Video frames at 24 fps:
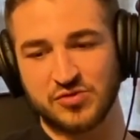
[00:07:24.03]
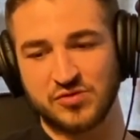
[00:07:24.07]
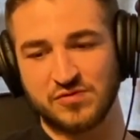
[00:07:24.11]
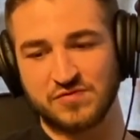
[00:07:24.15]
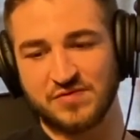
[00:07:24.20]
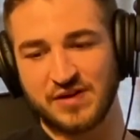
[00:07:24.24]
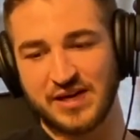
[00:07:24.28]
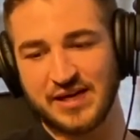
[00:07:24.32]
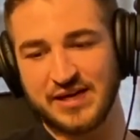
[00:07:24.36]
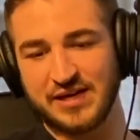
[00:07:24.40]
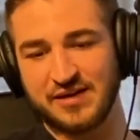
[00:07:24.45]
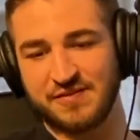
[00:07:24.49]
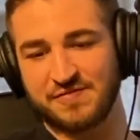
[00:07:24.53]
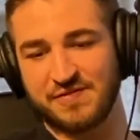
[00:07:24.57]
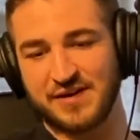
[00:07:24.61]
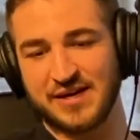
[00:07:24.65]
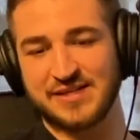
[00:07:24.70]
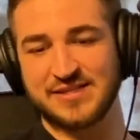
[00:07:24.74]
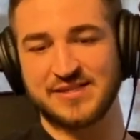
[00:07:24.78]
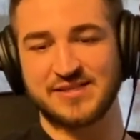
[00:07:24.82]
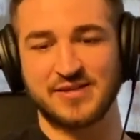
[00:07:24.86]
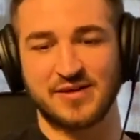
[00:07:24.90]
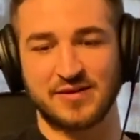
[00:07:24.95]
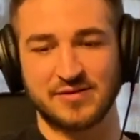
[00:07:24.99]
if I
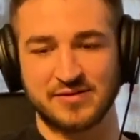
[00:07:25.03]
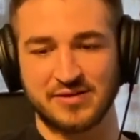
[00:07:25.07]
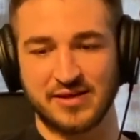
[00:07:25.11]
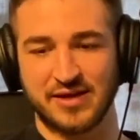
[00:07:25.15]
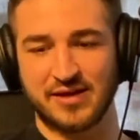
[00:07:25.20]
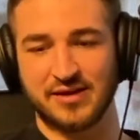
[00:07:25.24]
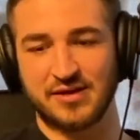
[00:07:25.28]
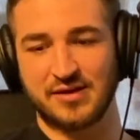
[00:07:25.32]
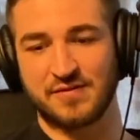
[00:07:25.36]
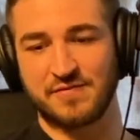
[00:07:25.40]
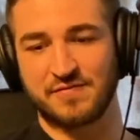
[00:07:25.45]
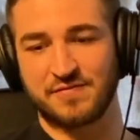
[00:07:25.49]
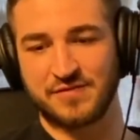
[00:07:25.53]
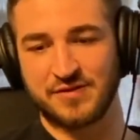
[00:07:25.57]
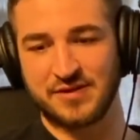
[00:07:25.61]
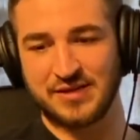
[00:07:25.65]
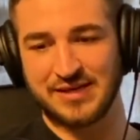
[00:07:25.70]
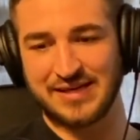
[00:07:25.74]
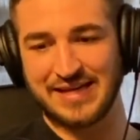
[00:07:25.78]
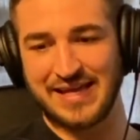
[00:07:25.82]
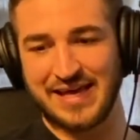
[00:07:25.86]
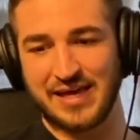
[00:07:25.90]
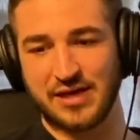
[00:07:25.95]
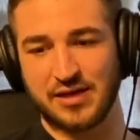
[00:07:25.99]
start that up feeling
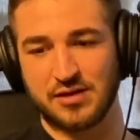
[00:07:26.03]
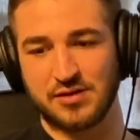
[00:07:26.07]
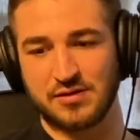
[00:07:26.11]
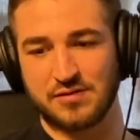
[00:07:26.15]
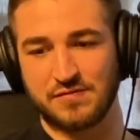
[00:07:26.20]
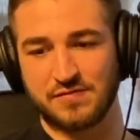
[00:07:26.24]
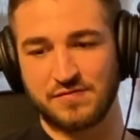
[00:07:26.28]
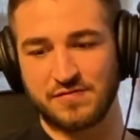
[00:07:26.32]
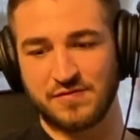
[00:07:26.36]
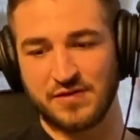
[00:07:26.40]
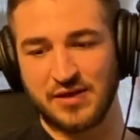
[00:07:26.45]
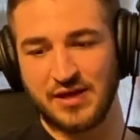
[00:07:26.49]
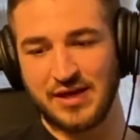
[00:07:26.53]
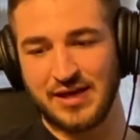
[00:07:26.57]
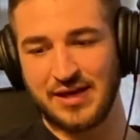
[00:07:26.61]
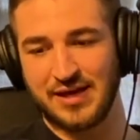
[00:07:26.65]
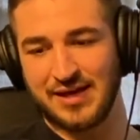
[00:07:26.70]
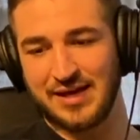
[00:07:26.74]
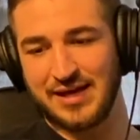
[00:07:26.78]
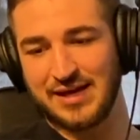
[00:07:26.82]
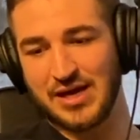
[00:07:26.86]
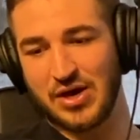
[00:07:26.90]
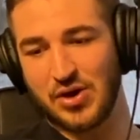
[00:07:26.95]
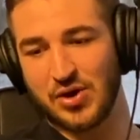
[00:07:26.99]
negative,
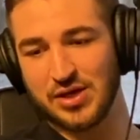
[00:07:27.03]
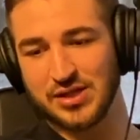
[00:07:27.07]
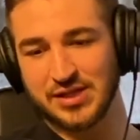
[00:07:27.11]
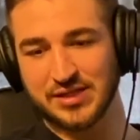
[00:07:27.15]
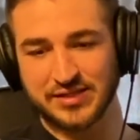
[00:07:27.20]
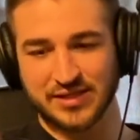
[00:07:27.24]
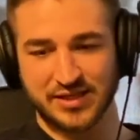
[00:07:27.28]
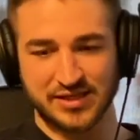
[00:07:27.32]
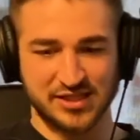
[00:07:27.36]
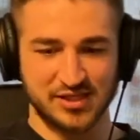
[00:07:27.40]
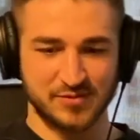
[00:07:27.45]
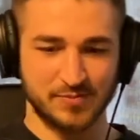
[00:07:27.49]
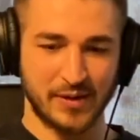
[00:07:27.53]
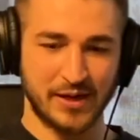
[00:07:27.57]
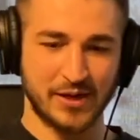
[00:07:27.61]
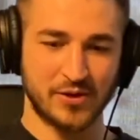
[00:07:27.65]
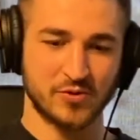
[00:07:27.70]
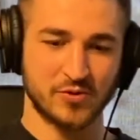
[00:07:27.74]
now I let that spiral